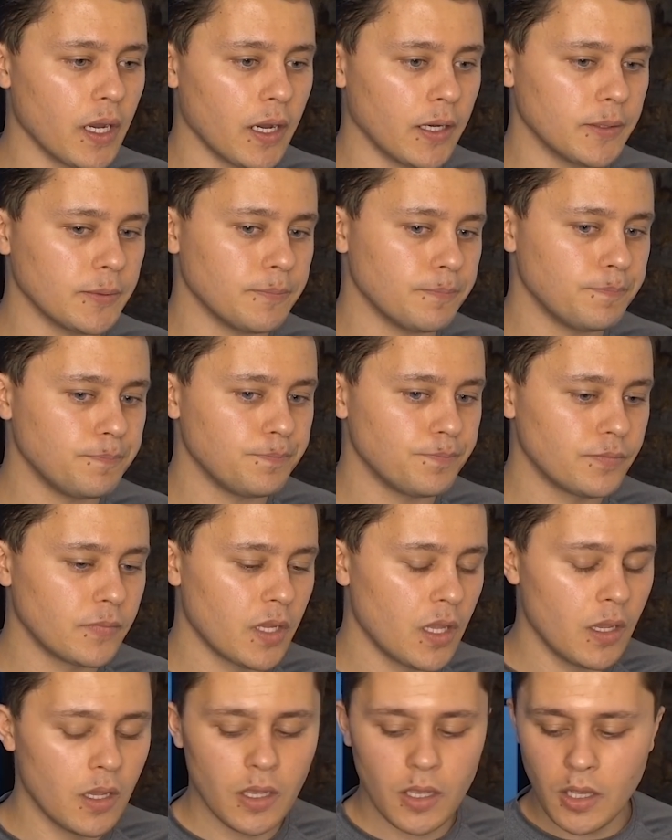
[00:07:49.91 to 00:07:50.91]
on.
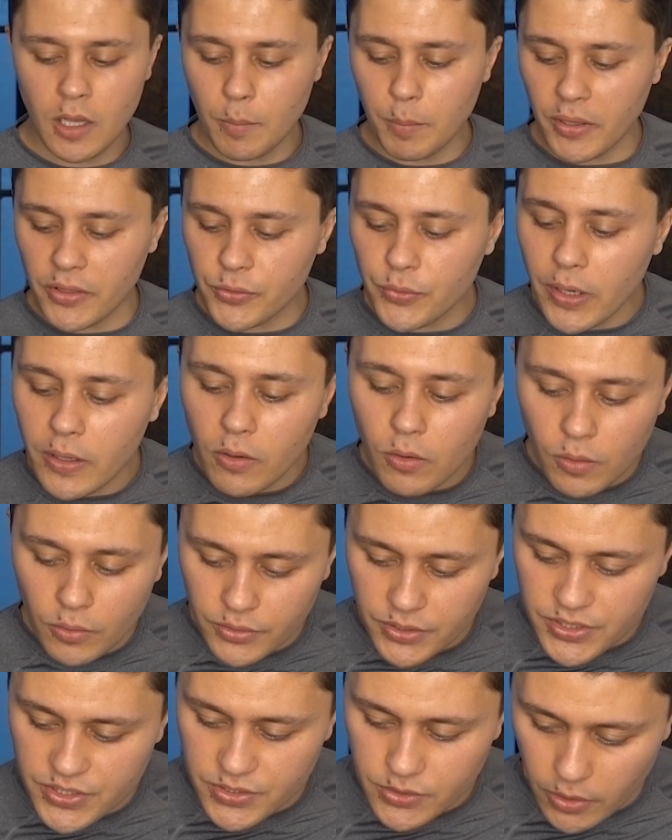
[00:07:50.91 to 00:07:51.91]
But throughout all
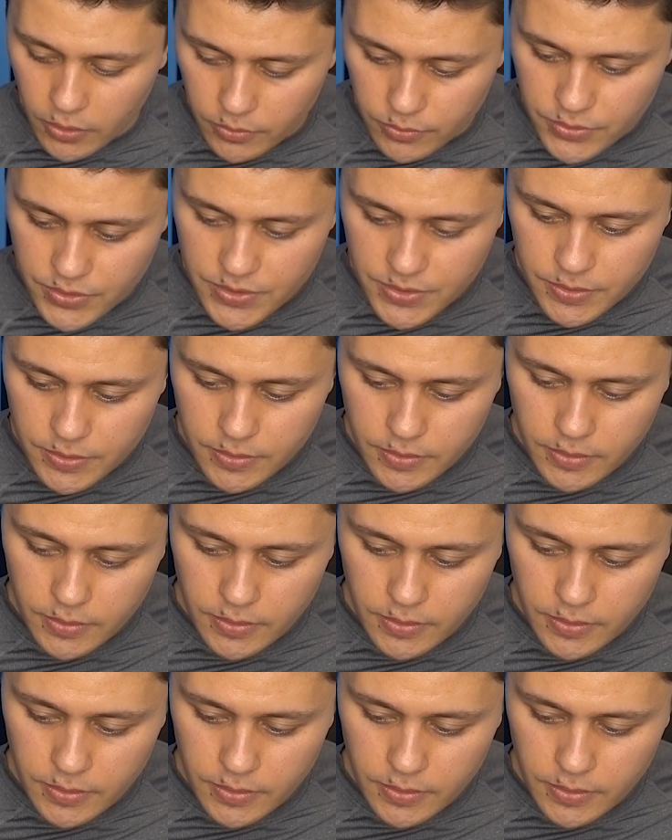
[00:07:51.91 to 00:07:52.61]
these notes